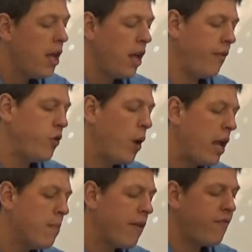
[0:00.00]
If you
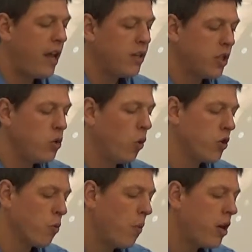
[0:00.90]
hate my face and you want
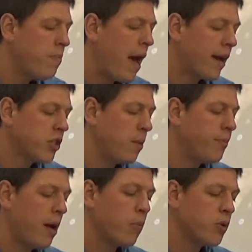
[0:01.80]
your money back,
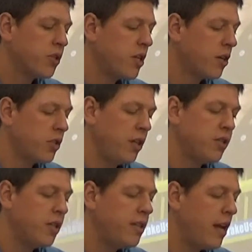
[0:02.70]
September 6th
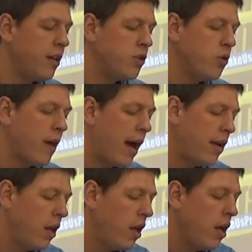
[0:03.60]
is the day to do
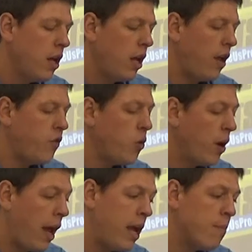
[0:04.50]
that. If you
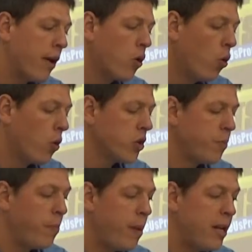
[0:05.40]
hate my course,
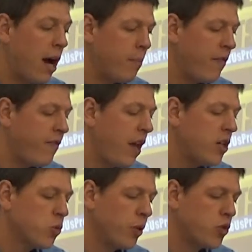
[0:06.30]
but maybe not my
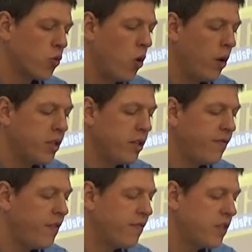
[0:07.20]
face, withdrawal is the
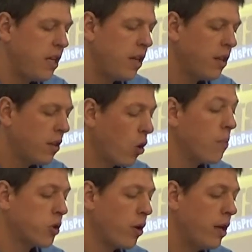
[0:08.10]
15th, or
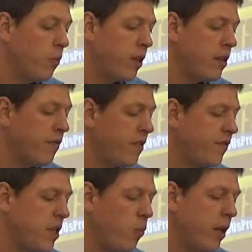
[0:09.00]
I'm sorry, within the
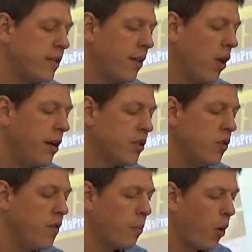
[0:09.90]
15-week deadline is
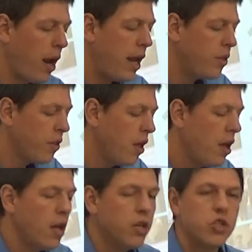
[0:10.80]
November 8th.
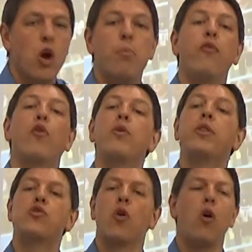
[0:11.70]
So before you
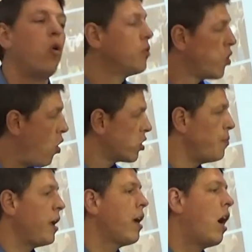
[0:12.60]
withdraw, talk to
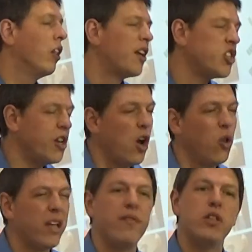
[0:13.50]
me. I'll let you know
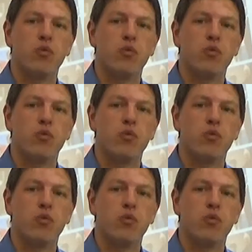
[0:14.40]
like if it's